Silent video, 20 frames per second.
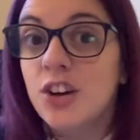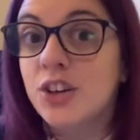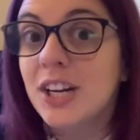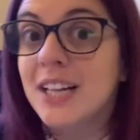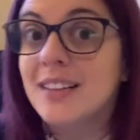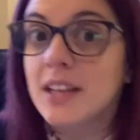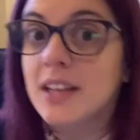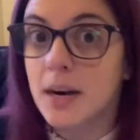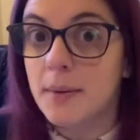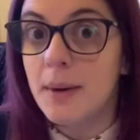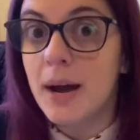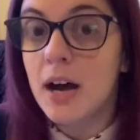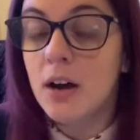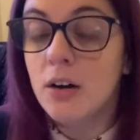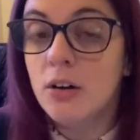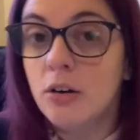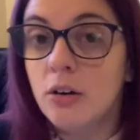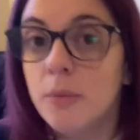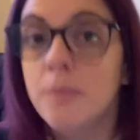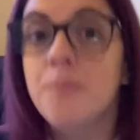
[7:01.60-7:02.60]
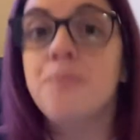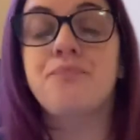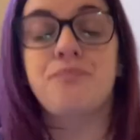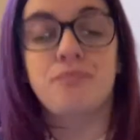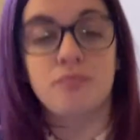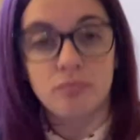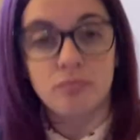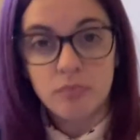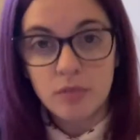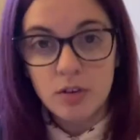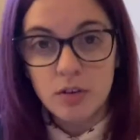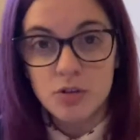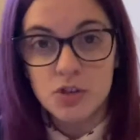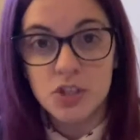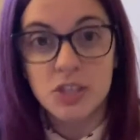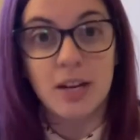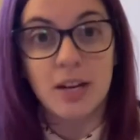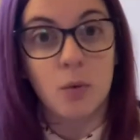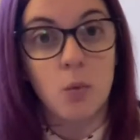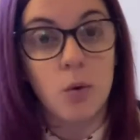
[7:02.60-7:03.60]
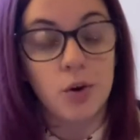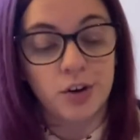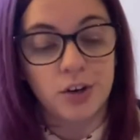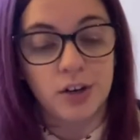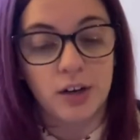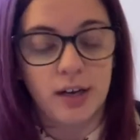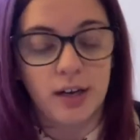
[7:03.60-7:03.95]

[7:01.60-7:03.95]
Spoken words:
al trabajo, which is like work